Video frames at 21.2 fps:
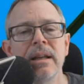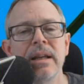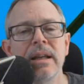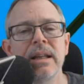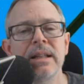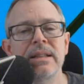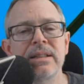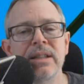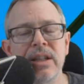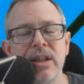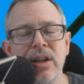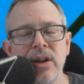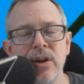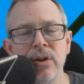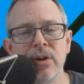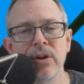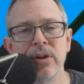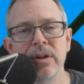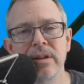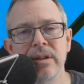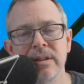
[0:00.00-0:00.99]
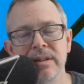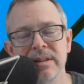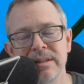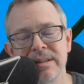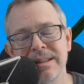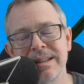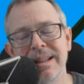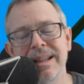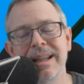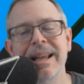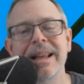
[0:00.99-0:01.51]
Insecurities.
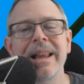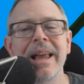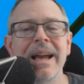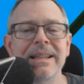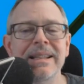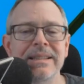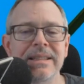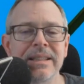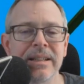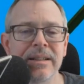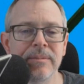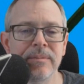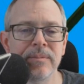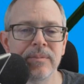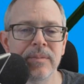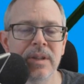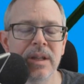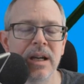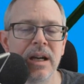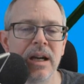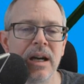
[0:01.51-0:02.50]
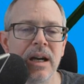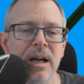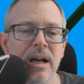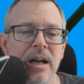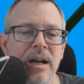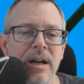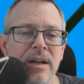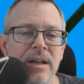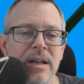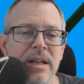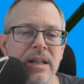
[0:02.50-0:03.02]
It's a classic.
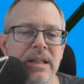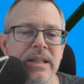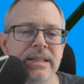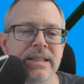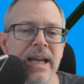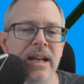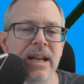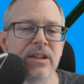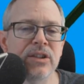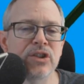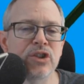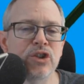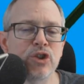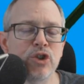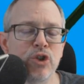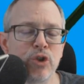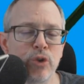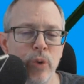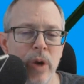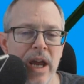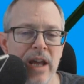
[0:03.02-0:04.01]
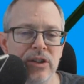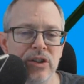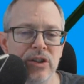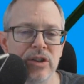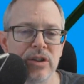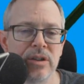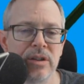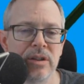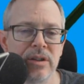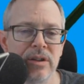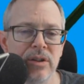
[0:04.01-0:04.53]
He's got a
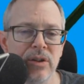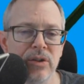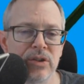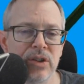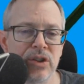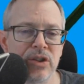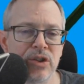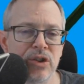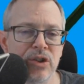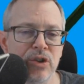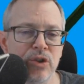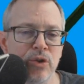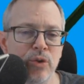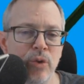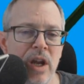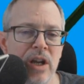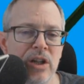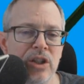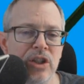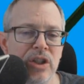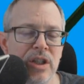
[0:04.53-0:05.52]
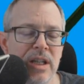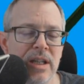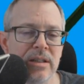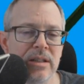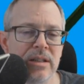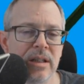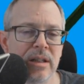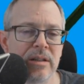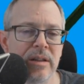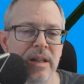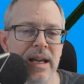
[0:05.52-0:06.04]
stretch. There's a stretch
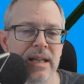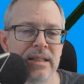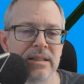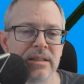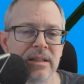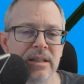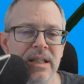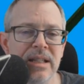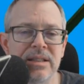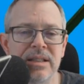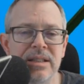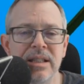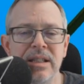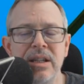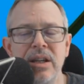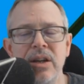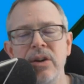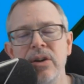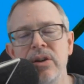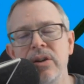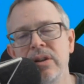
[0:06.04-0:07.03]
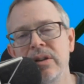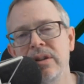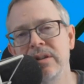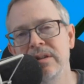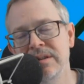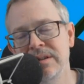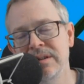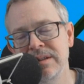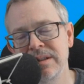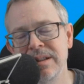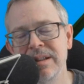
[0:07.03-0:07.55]
into classic.
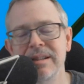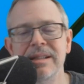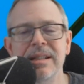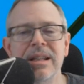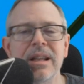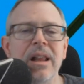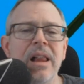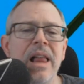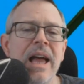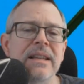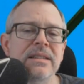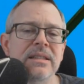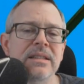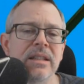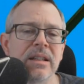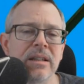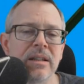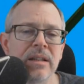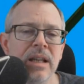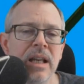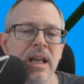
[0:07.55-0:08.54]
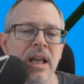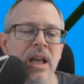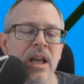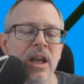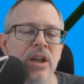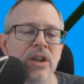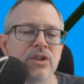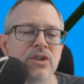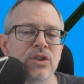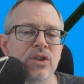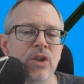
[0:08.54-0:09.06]
Insecurities. It's classic.
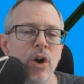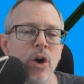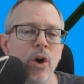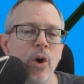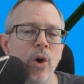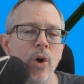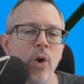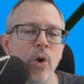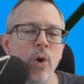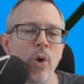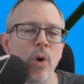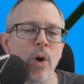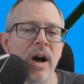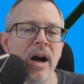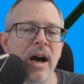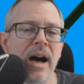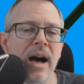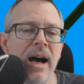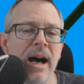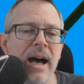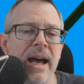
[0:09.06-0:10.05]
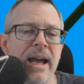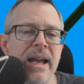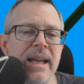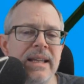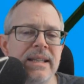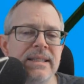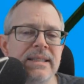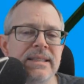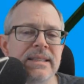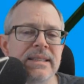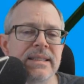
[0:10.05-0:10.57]
So
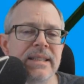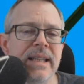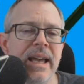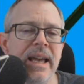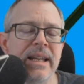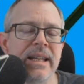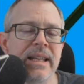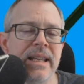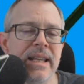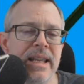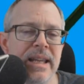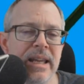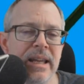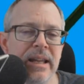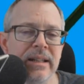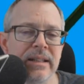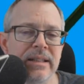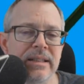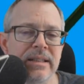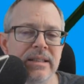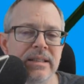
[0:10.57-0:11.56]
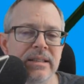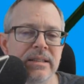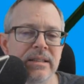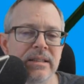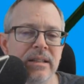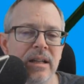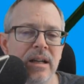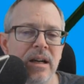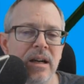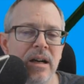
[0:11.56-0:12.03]
I said it's.